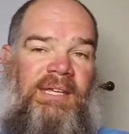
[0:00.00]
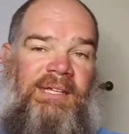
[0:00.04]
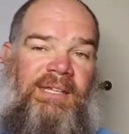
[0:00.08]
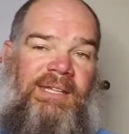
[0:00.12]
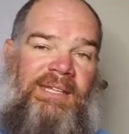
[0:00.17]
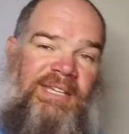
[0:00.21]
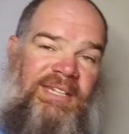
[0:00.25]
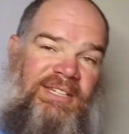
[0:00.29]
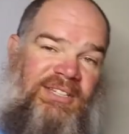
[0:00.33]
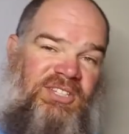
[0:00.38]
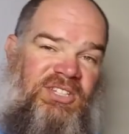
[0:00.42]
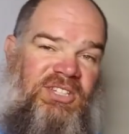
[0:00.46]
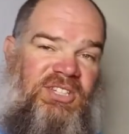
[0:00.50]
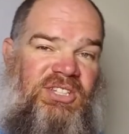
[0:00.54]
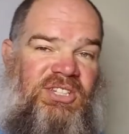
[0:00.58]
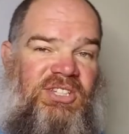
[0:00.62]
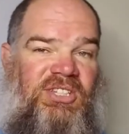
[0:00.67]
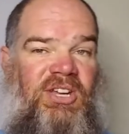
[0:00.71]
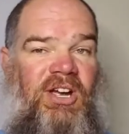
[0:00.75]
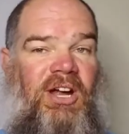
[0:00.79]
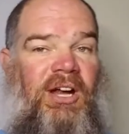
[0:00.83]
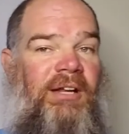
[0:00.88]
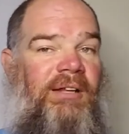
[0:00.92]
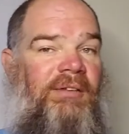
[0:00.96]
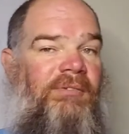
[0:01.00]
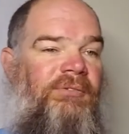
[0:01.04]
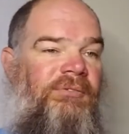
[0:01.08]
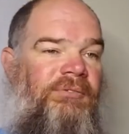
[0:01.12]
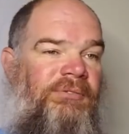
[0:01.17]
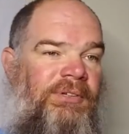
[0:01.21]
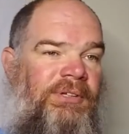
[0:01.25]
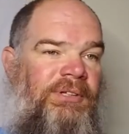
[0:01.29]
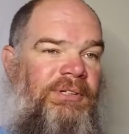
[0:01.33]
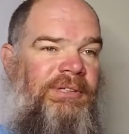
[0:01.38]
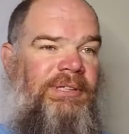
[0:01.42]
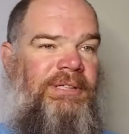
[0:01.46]
it started
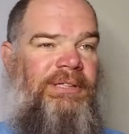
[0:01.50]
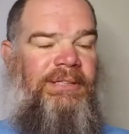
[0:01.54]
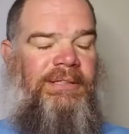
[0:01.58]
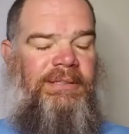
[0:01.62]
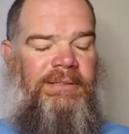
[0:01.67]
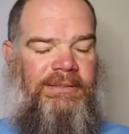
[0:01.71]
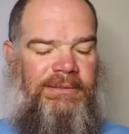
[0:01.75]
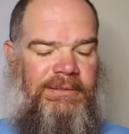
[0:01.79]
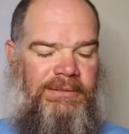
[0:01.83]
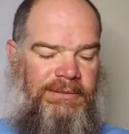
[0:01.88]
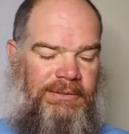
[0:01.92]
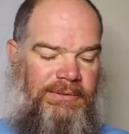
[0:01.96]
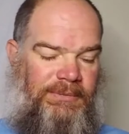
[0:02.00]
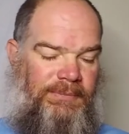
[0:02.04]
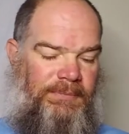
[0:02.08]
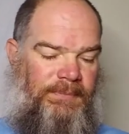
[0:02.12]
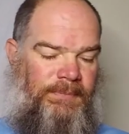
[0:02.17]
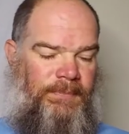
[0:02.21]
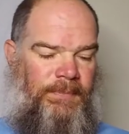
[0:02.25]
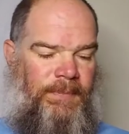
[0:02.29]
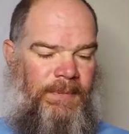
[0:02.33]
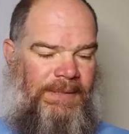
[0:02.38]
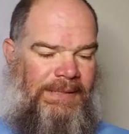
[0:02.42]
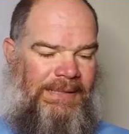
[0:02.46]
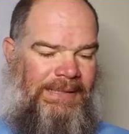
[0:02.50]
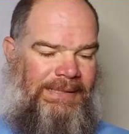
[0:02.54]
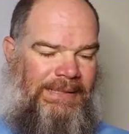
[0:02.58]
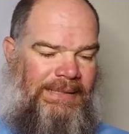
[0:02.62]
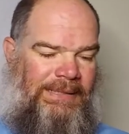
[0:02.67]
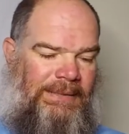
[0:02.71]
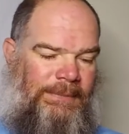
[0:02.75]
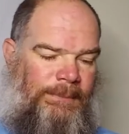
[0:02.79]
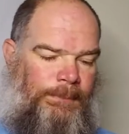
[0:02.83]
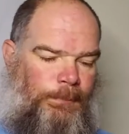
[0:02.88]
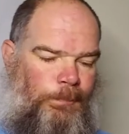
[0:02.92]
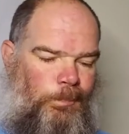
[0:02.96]
feeling a little,
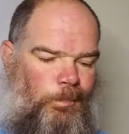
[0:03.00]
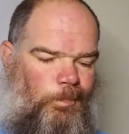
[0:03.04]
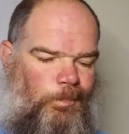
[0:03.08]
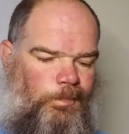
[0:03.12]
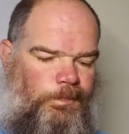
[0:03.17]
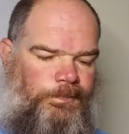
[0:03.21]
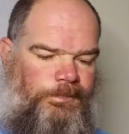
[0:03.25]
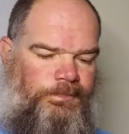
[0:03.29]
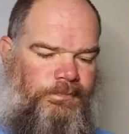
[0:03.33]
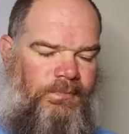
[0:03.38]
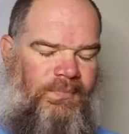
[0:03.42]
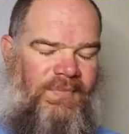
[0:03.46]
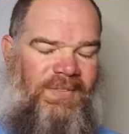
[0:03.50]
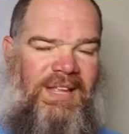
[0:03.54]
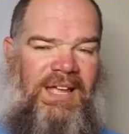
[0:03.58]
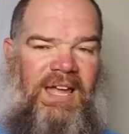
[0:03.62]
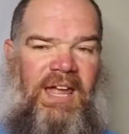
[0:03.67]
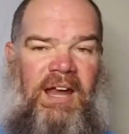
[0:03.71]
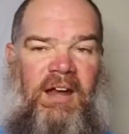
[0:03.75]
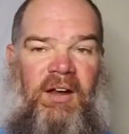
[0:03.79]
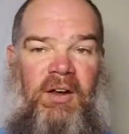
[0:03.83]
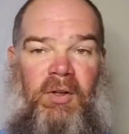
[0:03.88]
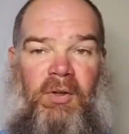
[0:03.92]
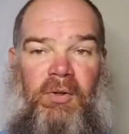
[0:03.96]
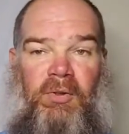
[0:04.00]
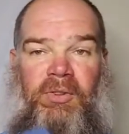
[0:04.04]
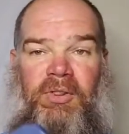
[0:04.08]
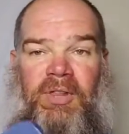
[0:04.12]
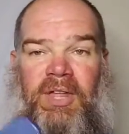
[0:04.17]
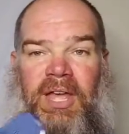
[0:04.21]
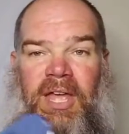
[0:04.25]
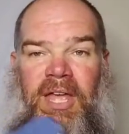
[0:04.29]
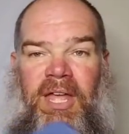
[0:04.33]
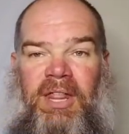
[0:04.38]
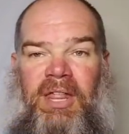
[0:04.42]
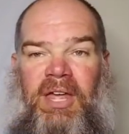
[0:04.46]
I don't know,
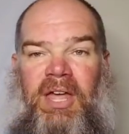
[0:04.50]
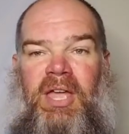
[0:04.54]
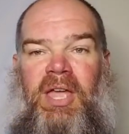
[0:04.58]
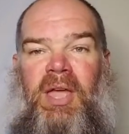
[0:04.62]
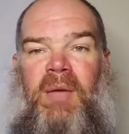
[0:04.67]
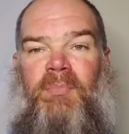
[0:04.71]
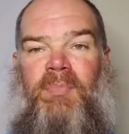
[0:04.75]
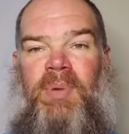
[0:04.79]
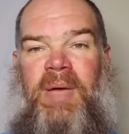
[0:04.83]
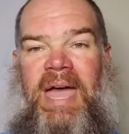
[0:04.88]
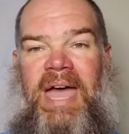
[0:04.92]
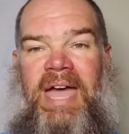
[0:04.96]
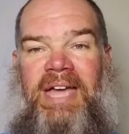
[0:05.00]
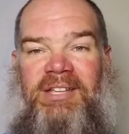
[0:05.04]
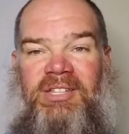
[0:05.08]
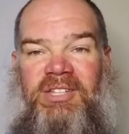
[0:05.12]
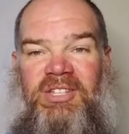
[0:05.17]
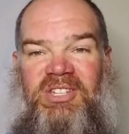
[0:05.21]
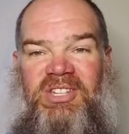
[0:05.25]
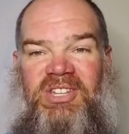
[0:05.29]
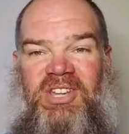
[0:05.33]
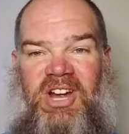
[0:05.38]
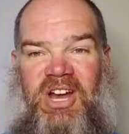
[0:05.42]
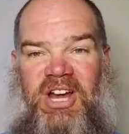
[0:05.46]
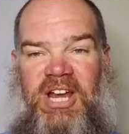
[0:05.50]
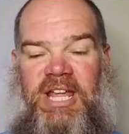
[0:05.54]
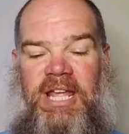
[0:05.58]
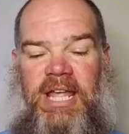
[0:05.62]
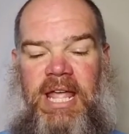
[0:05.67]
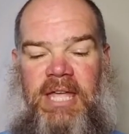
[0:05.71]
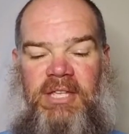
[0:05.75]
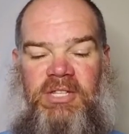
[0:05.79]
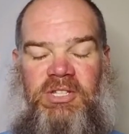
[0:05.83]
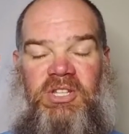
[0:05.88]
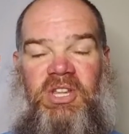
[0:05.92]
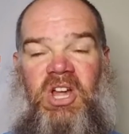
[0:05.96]
the impact
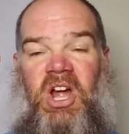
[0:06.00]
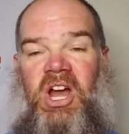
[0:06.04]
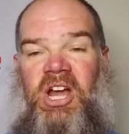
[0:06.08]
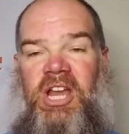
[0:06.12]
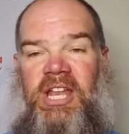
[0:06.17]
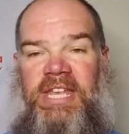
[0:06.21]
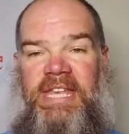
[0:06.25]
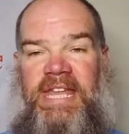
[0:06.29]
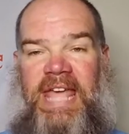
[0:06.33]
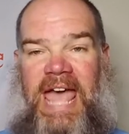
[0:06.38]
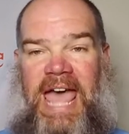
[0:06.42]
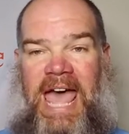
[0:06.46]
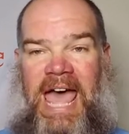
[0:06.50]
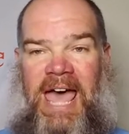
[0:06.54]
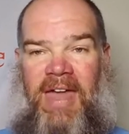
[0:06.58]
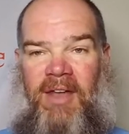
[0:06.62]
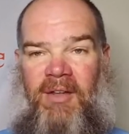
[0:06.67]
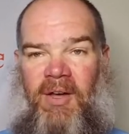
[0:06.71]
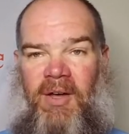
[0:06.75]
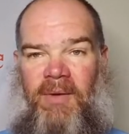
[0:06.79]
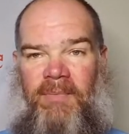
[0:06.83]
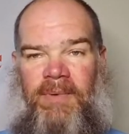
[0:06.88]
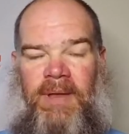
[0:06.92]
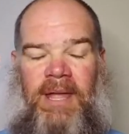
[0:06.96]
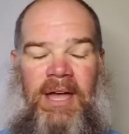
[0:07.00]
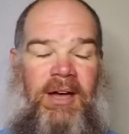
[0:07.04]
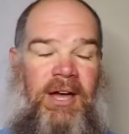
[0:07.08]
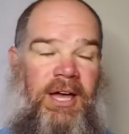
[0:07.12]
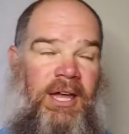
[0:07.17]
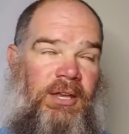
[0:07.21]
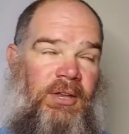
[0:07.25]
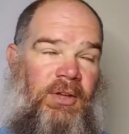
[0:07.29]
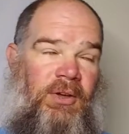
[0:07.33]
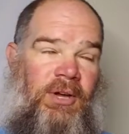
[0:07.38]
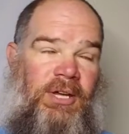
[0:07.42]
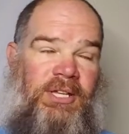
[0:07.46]
started to add up. Now, I
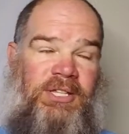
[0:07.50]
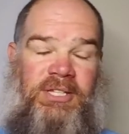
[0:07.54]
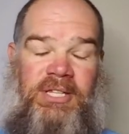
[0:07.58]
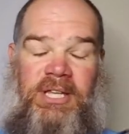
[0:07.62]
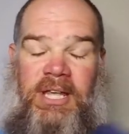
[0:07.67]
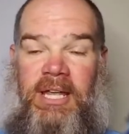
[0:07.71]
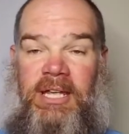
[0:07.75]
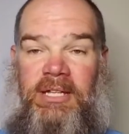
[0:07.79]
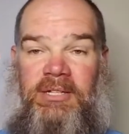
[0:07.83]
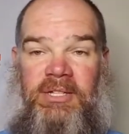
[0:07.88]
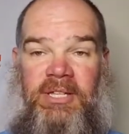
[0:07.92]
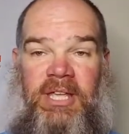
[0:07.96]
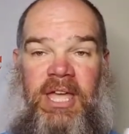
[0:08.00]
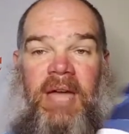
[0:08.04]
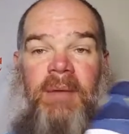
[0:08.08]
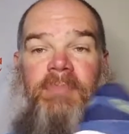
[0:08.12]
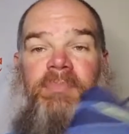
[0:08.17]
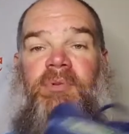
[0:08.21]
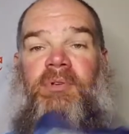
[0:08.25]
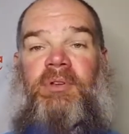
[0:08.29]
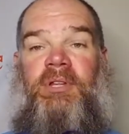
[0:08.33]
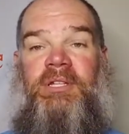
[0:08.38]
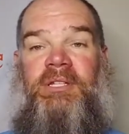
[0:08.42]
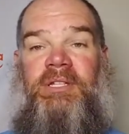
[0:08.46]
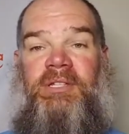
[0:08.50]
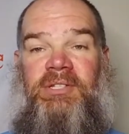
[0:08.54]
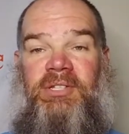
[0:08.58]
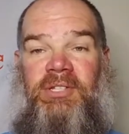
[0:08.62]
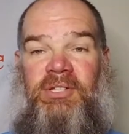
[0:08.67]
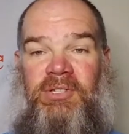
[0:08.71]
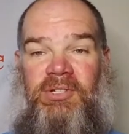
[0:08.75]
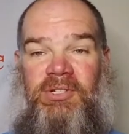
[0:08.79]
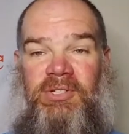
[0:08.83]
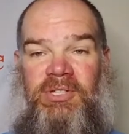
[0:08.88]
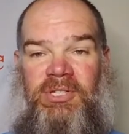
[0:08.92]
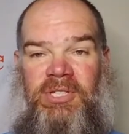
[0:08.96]
know I say it's got pretty decent
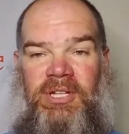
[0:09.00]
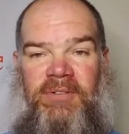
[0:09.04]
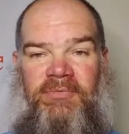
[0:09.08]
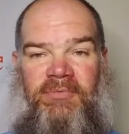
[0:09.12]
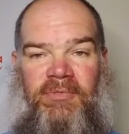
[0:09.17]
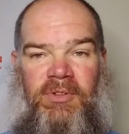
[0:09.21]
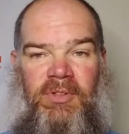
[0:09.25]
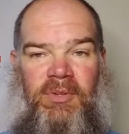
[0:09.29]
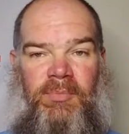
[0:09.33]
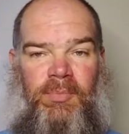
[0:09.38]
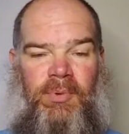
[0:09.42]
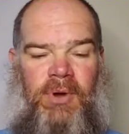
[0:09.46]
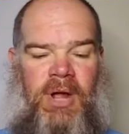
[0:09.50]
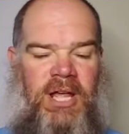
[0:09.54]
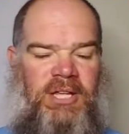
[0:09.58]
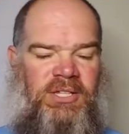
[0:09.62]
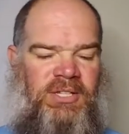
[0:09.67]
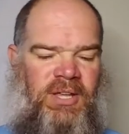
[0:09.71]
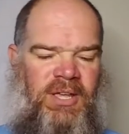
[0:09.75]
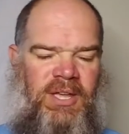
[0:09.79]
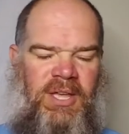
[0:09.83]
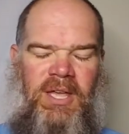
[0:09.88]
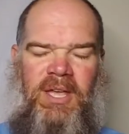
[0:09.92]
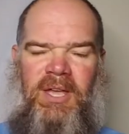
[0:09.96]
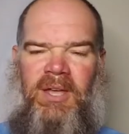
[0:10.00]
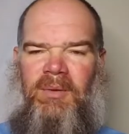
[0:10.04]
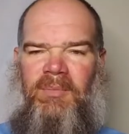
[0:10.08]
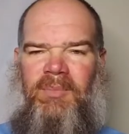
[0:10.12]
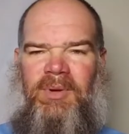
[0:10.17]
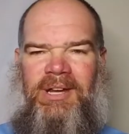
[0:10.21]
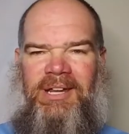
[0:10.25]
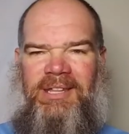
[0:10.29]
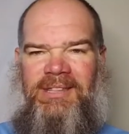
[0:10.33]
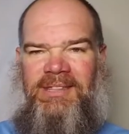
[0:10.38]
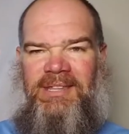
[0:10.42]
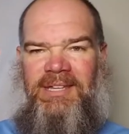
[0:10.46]
cushioning for the price, but
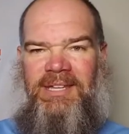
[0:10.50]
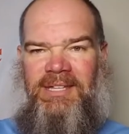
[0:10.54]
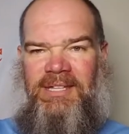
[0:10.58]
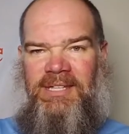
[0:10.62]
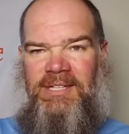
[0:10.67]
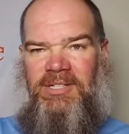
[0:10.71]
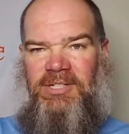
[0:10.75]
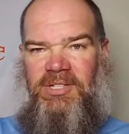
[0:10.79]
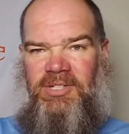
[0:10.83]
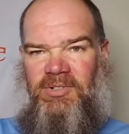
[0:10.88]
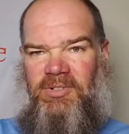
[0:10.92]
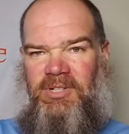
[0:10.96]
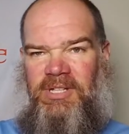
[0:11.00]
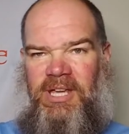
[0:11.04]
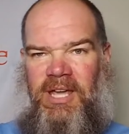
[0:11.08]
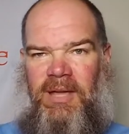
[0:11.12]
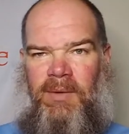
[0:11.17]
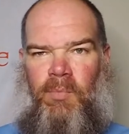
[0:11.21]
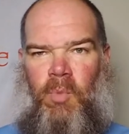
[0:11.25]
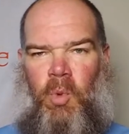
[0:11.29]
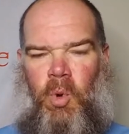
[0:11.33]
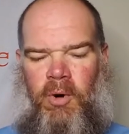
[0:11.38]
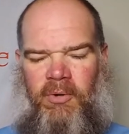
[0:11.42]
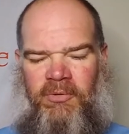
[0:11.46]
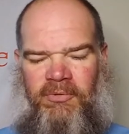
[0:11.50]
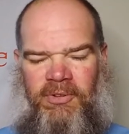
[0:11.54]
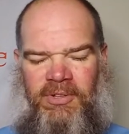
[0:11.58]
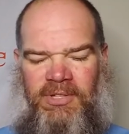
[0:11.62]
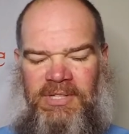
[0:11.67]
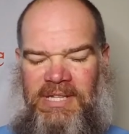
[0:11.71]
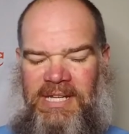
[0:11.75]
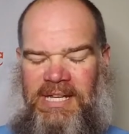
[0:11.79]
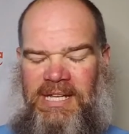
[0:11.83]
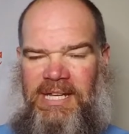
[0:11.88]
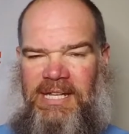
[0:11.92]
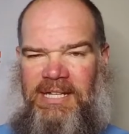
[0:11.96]
I think as you get more
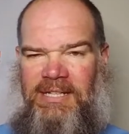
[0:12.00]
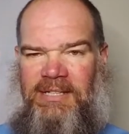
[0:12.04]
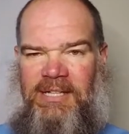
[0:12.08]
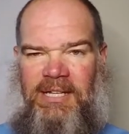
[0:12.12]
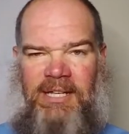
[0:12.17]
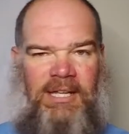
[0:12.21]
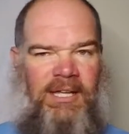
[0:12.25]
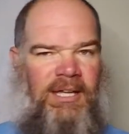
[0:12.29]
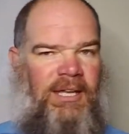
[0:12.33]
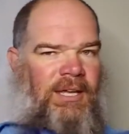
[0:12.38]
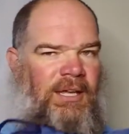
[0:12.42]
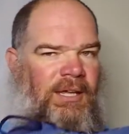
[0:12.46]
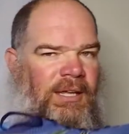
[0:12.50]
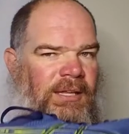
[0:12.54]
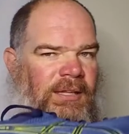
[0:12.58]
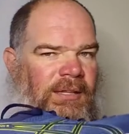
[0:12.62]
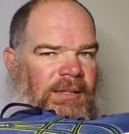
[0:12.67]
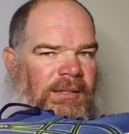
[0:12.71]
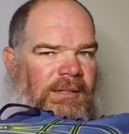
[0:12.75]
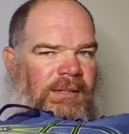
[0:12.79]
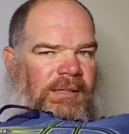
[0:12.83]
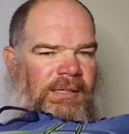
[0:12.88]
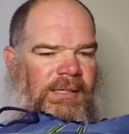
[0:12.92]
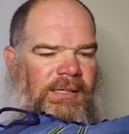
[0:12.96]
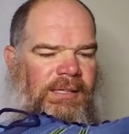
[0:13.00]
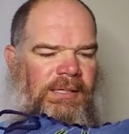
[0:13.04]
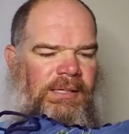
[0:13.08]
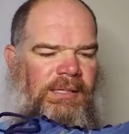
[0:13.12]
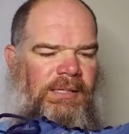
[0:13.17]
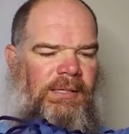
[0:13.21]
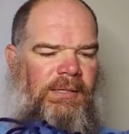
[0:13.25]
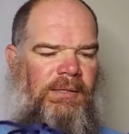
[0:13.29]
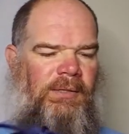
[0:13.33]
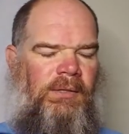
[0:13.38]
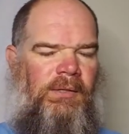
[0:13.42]
fatigued, the